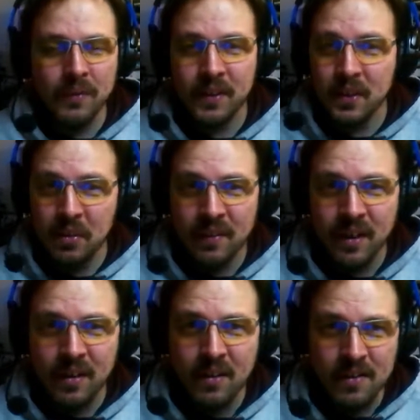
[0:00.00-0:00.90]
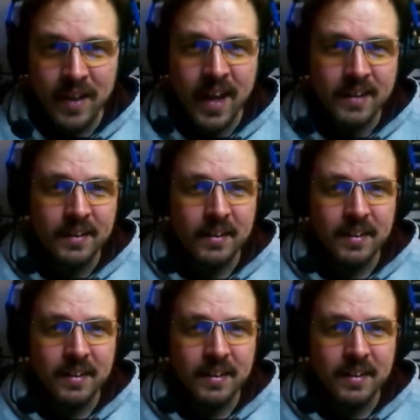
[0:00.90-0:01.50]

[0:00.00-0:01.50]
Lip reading: they're doing there and all that,